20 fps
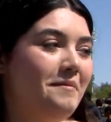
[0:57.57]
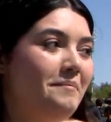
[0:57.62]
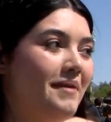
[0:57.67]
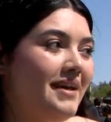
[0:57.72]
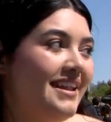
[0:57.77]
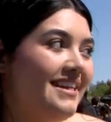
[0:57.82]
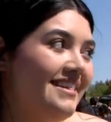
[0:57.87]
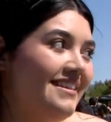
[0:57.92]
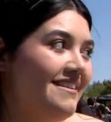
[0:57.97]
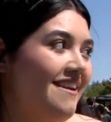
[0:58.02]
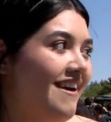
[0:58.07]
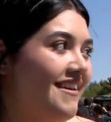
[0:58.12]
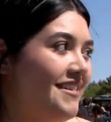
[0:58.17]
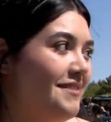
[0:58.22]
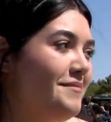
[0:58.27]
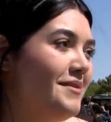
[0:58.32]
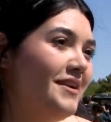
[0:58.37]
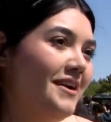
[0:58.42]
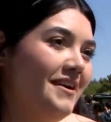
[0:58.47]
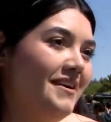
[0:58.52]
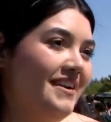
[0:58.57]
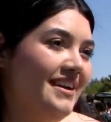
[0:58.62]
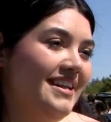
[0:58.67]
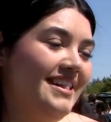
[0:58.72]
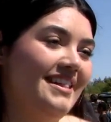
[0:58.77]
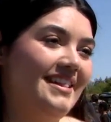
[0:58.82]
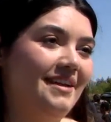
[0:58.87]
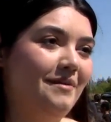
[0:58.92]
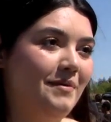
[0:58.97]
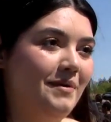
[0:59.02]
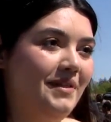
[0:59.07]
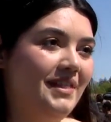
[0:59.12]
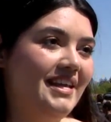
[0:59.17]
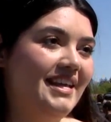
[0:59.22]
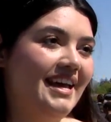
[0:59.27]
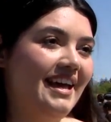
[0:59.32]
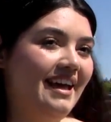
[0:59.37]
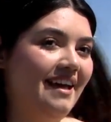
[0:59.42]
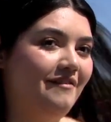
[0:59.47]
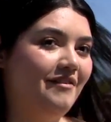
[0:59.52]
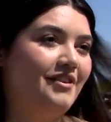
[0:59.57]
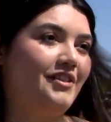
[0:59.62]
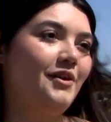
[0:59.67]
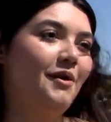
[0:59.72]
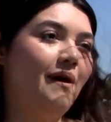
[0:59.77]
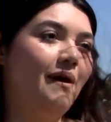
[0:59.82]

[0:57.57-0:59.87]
But it's an awesome occurrence that we only get every so